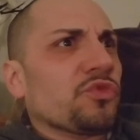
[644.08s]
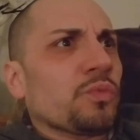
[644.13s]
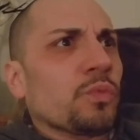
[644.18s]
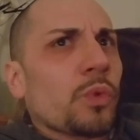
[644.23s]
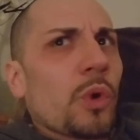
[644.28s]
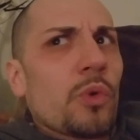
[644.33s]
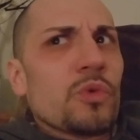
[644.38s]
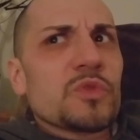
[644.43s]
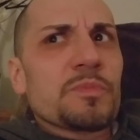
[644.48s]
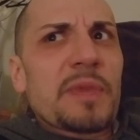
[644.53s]

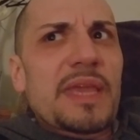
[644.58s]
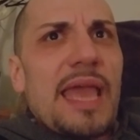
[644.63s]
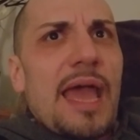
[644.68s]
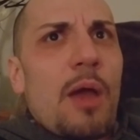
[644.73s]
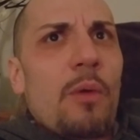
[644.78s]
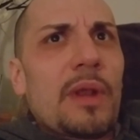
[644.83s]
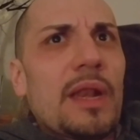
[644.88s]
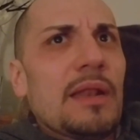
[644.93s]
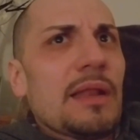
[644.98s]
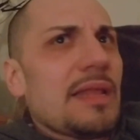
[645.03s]
Rose
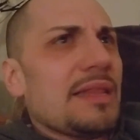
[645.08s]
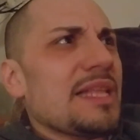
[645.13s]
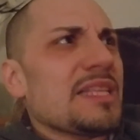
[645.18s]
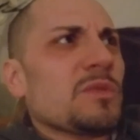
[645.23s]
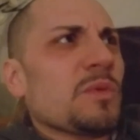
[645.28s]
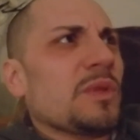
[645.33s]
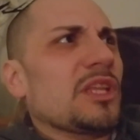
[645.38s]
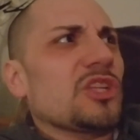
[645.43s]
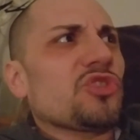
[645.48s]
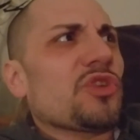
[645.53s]
McGowan, and that's
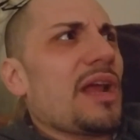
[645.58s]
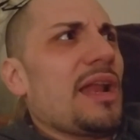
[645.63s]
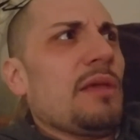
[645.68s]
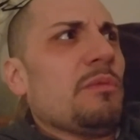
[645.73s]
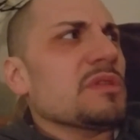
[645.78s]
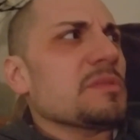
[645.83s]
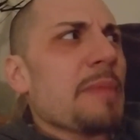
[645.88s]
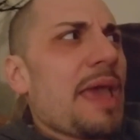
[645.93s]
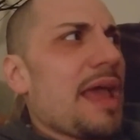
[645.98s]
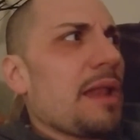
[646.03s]
what the tranny
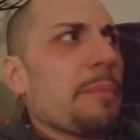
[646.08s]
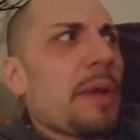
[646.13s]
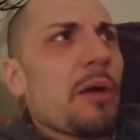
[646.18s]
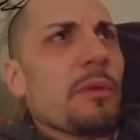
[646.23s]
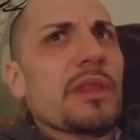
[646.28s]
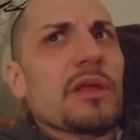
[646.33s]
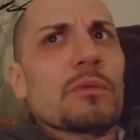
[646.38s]
was mad about,